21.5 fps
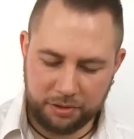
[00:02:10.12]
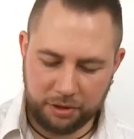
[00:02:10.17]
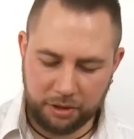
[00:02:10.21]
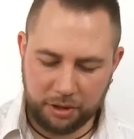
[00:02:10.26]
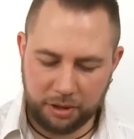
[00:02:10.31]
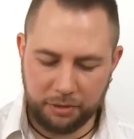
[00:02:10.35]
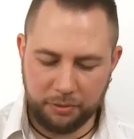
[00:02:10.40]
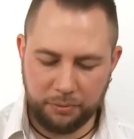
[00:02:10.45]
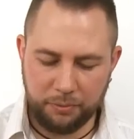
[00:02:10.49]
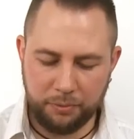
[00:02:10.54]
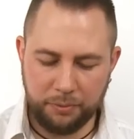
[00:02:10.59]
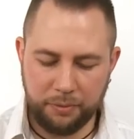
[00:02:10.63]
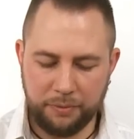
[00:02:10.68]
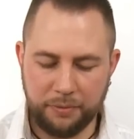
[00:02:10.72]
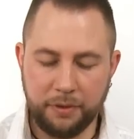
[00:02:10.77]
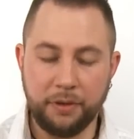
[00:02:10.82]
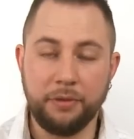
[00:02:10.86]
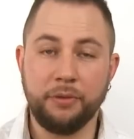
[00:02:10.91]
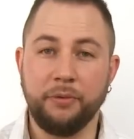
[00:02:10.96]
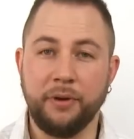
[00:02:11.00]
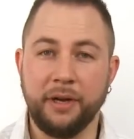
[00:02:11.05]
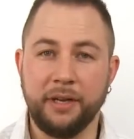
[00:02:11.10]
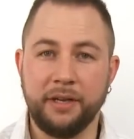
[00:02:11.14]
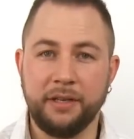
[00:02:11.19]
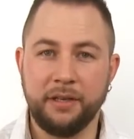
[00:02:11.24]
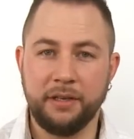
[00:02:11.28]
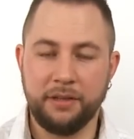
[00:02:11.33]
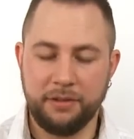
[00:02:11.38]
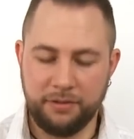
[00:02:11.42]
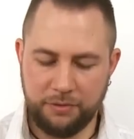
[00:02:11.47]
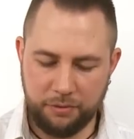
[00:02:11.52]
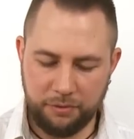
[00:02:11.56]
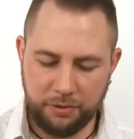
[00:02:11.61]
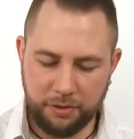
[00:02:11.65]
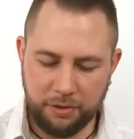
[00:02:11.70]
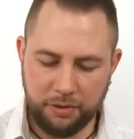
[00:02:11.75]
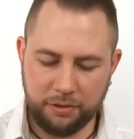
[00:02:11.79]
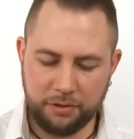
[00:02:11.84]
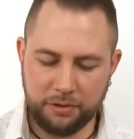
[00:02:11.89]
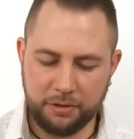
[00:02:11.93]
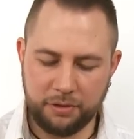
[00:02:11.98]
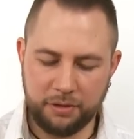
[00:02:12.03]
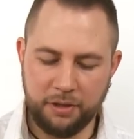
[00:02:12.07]
to glue the thread to the
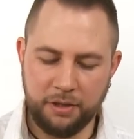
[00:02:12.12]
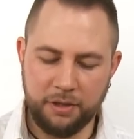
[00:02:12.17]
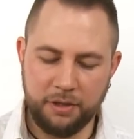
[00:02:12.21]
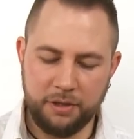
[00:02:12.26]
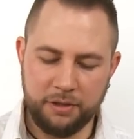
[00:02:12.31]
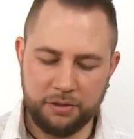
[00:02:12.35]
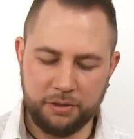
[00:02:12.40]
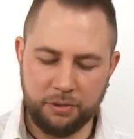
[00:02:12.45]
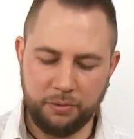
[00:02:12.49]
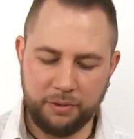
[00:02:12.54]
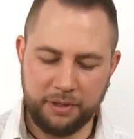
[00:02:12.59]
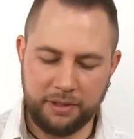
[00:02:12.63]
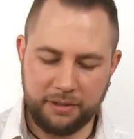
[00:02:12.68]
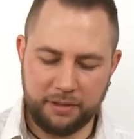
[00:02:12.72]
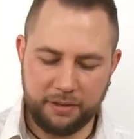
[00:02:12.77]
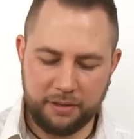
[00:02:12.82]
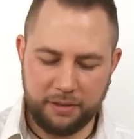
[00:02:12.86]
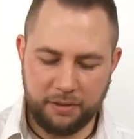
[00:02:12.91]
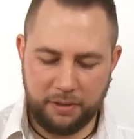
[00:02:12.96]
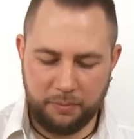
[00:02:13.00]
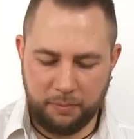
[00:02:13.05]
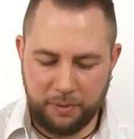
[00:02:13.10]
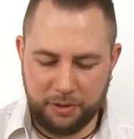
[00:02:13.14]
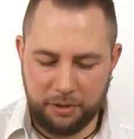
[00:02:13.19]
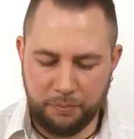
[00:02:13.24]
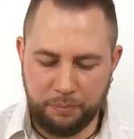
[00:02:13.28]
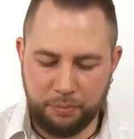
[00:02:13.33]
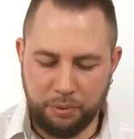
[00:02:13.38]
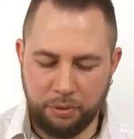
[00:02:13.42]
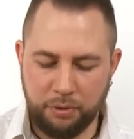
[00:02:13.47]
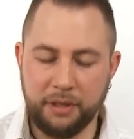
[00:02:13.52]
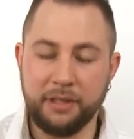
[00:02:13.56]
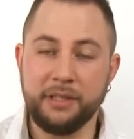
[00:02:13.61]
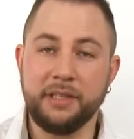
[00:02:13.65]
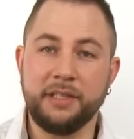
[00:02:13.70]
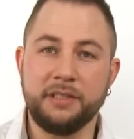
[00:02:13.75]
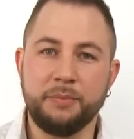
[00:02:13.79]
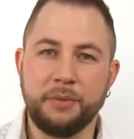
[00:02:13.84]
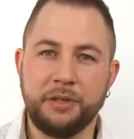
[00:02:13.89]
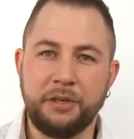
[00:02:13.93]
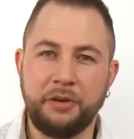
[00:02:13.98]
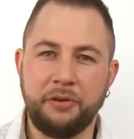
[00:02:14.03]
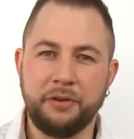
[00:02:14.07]
hook so it when you're pulling
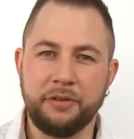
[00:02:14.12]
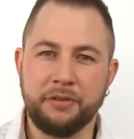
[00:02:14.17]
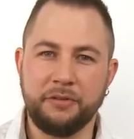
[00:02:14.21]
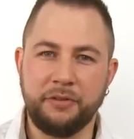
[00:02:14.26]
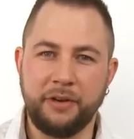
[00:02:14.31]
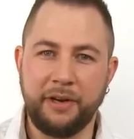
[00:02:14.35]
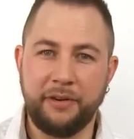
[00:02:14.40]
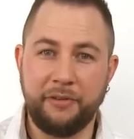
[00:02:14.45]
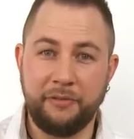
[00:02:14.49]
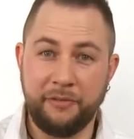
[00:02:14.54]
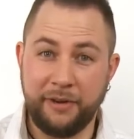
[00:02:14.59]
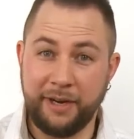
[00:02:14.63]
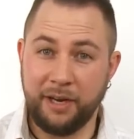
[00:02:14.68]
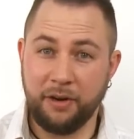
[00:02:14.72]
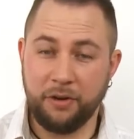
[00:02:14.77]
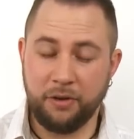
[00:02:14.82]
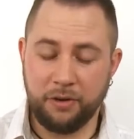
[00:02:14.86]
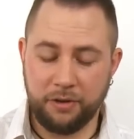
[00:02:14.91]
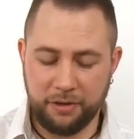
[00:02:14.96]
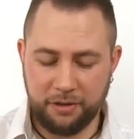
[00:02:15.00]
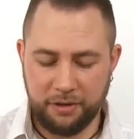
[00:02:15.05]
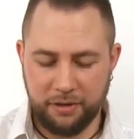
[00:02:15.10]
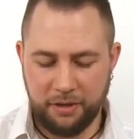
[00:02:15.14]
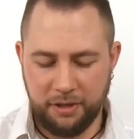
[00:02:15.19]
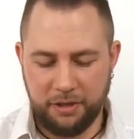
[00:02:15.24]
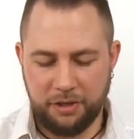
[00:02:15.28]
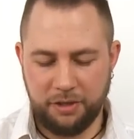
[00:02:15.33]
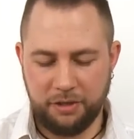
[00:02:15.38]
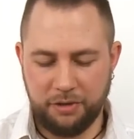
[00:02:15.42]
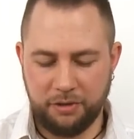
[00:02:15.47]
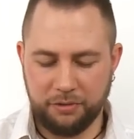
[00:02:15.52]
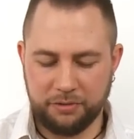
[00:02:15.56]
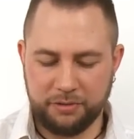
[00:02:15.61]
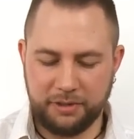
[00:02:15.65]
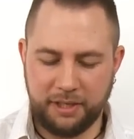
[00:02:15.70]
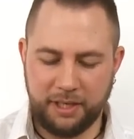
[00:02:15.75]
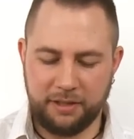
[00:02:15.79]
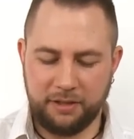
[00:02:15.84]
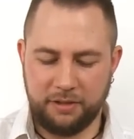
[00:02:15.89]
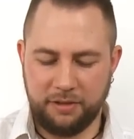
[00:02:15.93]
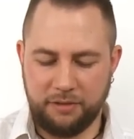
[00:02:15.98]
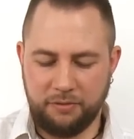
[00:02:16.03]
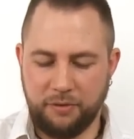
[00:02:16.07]
these materials really really hard, you don't
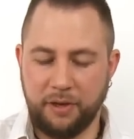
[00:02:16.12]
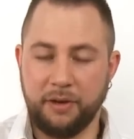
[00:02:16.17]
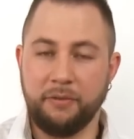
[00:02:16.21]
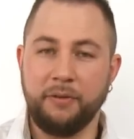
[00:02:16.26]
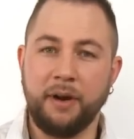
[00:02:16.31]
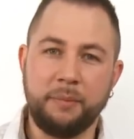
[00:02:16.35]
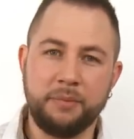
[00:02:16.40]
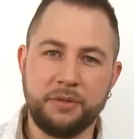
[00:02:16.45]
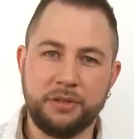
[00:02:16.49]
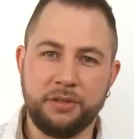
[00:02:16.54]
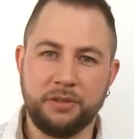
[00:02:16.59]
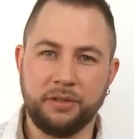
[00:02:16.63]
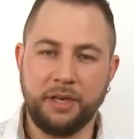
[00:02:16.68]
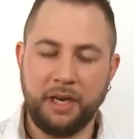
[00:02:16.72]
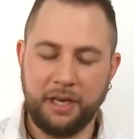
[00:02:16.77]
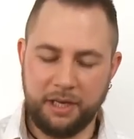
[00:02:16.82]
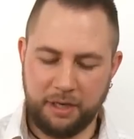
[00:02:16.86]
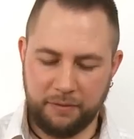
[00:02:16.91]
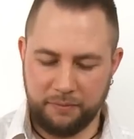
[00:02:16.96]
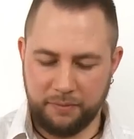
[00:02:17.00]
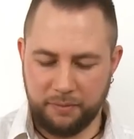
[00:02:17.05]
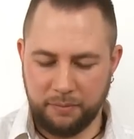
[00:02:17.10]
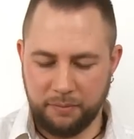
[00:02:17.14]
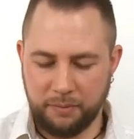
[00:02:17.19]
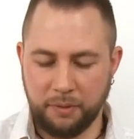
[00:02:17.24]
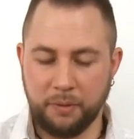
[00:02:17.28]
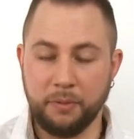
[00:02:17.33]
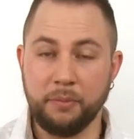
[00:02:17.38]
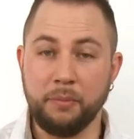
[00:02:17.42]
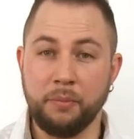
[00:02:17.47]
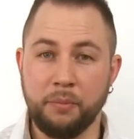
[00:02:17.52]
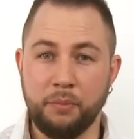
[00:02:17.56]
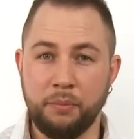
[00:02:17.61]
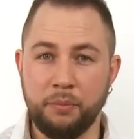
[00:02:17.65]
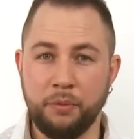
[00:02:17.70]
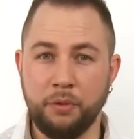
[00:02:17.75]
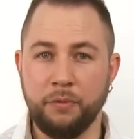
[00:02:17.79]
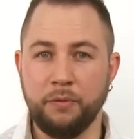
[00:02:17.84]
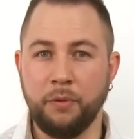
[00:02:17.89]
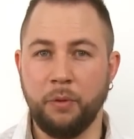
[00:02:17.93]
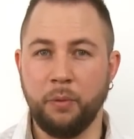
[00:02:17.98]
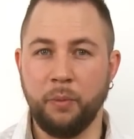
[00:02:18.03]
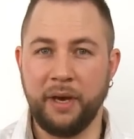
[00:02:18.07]
get the thread wraps to kind of
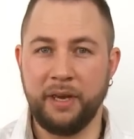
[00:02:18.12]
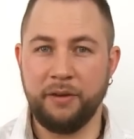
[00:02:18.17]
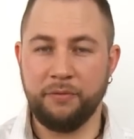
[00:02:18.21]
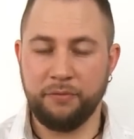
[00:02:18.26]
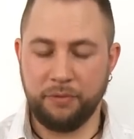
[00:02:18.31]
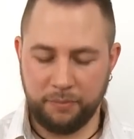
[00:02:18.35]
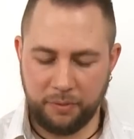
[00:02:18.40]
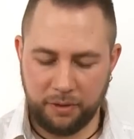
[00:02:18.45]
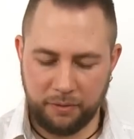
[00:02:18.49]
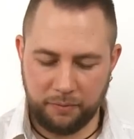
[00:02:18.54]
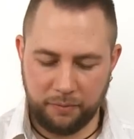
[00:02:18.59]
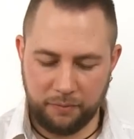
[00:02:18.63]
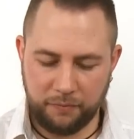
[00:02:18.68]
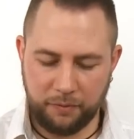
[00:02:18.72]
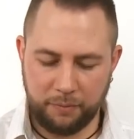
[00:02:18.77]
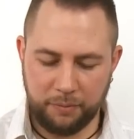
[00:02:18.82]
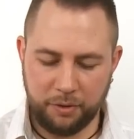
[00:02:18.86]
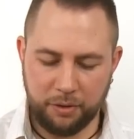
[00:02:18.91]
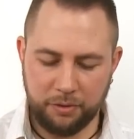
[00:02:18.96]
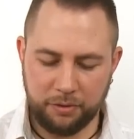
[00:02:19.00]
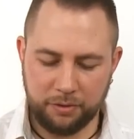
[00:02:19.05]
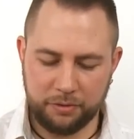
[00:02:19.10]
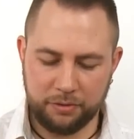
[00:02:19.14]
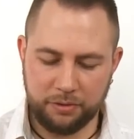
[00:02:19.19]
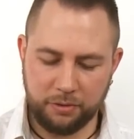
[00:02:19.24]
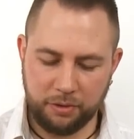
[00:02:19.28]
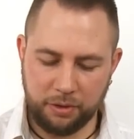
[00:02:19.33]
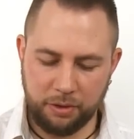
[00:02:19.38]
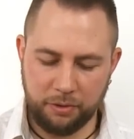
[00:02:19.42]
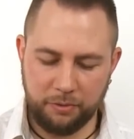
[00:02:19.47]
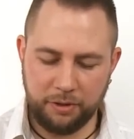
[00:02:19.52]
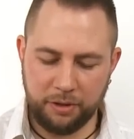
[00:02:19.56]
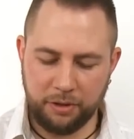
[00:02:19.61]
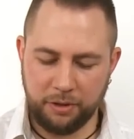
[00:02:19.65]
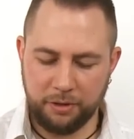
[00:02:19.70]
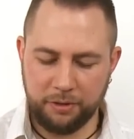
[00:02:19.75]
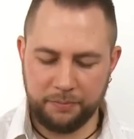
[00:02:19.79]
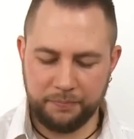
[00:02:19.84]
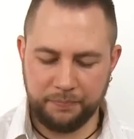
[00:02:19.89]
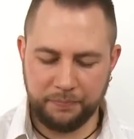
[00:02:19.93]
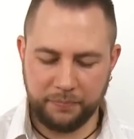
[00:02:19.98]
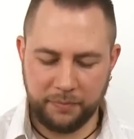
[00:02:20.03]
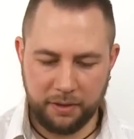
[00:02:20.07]
move away from the from the hook. So glue it on,
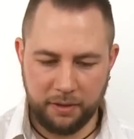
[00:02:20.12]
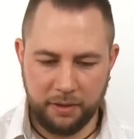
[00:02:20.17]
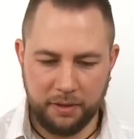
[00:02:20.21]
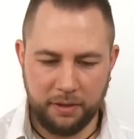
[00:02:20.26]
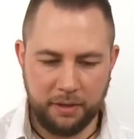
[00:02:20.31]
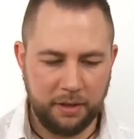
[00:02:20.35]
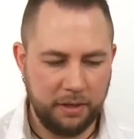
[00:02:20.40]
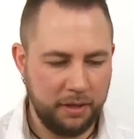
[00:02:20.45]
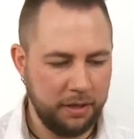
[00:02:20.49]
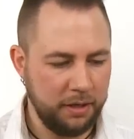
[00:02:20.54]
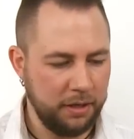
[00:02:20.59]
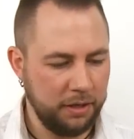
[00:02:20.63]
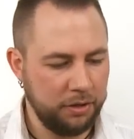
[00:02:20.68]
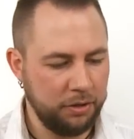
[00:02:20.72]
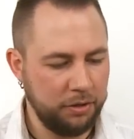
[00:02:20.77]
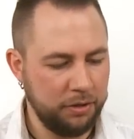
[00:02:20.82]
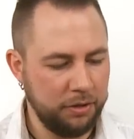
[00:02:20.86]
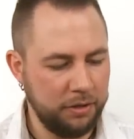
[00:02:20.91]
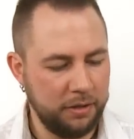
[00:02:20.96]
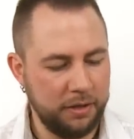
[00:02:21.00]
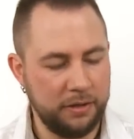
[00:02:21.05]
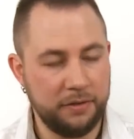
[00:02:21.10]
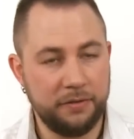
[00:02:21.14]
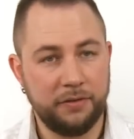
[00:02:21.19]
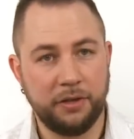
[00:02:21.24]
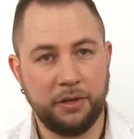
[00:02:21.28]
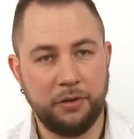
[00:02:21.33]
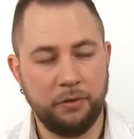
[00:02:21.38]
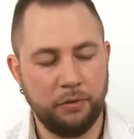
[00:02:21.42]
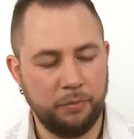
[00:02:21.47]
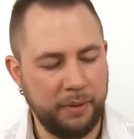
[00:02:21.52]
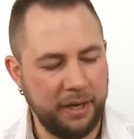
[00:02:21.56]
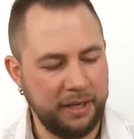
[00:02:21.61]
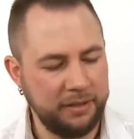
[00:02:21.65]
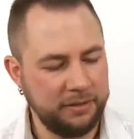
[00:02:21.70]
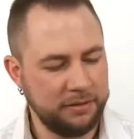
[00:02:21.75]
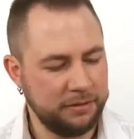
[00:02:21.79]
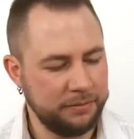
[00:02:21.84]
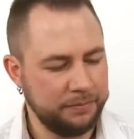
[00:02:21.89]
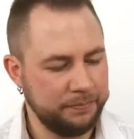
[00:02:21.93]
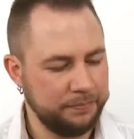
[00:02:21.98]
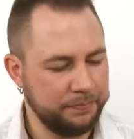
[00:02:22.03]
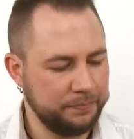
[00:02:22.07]
good and secure
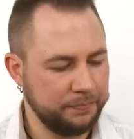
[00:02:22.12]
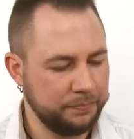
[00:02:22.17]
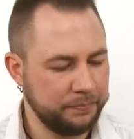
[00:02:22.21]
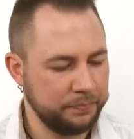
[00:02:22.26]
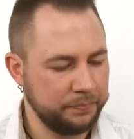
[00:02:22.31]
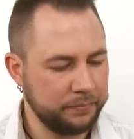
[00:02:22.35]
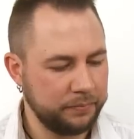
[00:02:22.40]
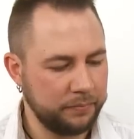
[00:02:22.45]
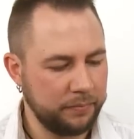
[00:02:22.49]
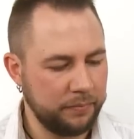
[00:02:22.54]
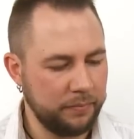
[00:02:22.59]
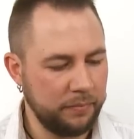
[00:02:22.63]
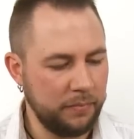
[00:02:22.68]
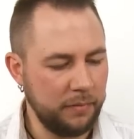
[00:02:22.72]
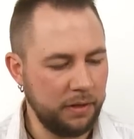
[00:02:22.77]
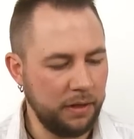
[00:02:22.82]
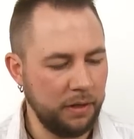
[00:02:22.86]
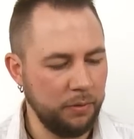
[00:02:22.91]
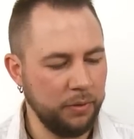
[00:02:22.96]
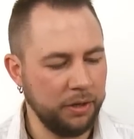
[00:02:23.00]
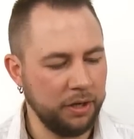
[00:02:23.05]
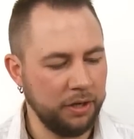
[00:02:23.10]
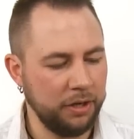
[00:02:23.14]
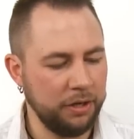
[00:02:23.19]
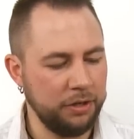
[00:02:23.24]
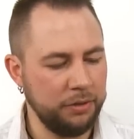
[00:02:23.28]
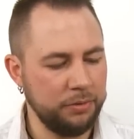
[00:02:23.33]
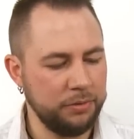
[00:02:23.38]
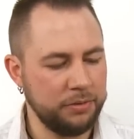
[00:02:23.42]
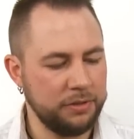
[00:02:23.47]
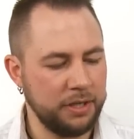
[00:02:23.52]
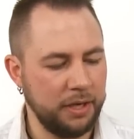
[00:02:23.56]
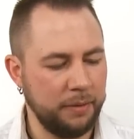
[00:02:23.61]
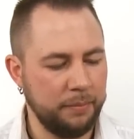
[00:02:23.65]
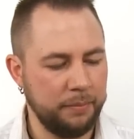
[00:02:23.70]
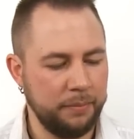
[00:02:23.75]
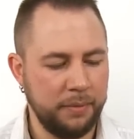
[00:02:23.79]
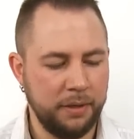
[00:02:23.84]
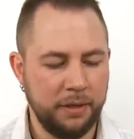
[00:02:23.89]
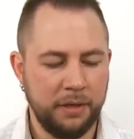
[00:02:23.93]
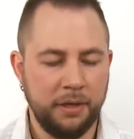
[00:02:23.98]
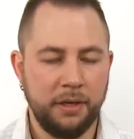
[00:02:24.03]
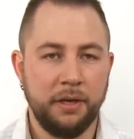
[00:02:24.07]
base. We're gonna use some
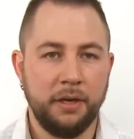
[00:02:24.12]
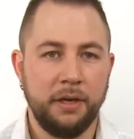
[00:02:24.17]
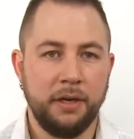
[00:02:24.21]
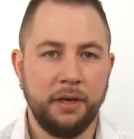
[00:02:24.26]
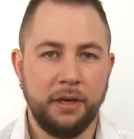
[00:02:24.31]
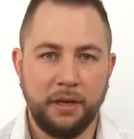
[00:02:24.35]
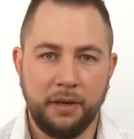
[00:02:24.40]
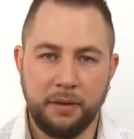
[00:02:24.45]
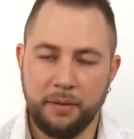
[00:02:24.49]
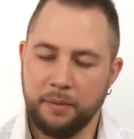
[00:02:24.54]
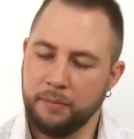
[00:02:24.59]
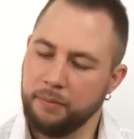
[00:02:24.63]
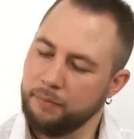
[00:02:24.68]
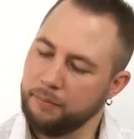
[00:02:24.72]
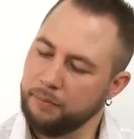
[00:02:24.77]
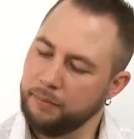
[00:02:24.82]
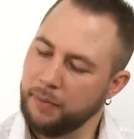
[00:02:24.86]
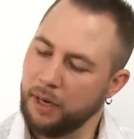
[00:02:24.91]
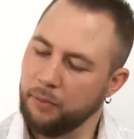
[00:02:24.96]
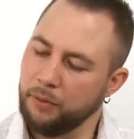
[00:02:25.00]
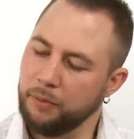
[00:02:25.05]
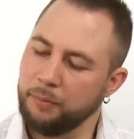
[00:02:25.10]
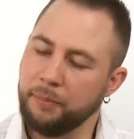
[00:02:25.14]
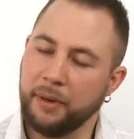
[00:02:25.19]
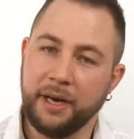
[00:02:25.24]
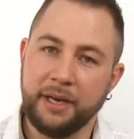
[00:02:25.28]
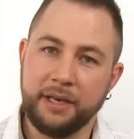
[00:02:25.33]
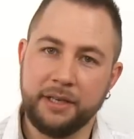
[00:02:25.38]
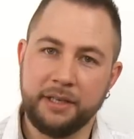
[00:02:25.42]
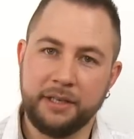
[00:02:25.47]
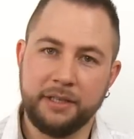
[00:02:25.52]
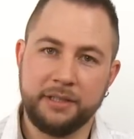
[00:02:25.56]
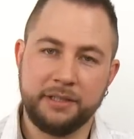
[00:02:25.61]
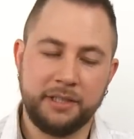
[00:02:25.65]
Bauer Pike